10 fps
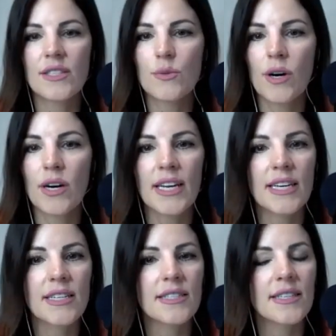This one
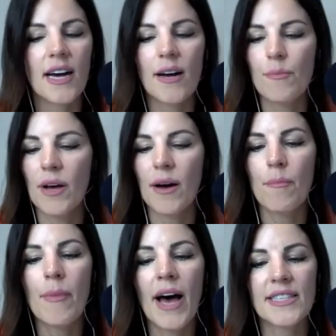is a
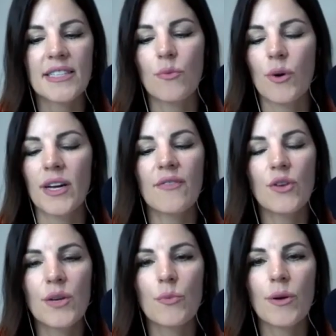massive one. If
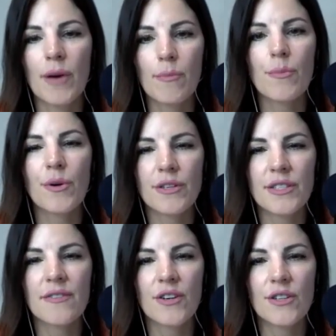you can remember
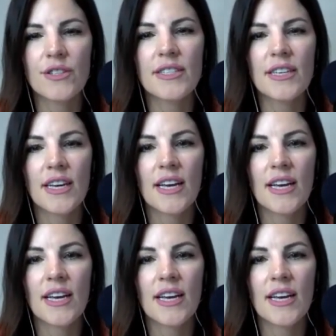person first,